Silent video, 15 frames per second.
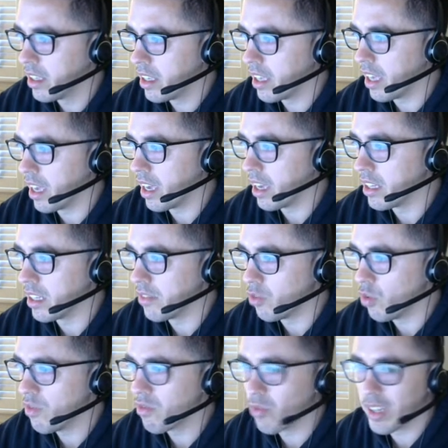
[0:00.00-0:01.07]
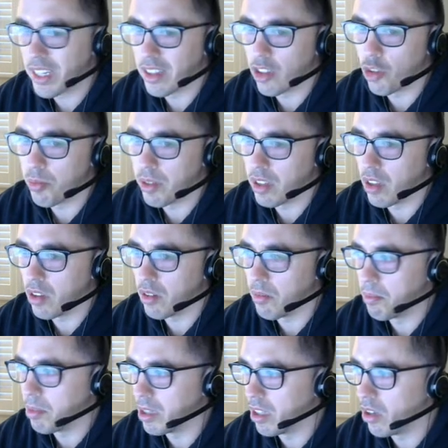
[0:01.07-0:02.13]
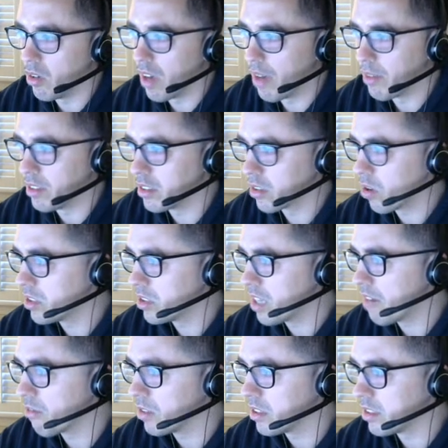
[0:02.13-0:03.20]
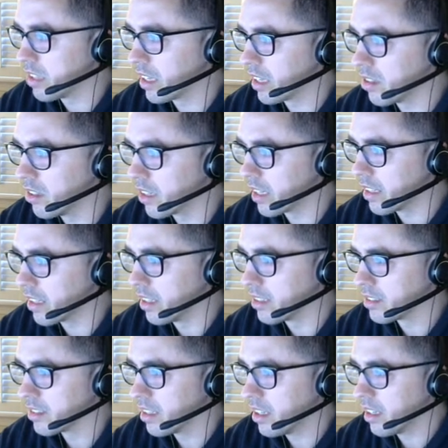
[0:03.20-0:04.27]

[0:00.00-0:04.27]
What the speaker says: And if you even read a little bit below, I would encourage everyone to take a look at this.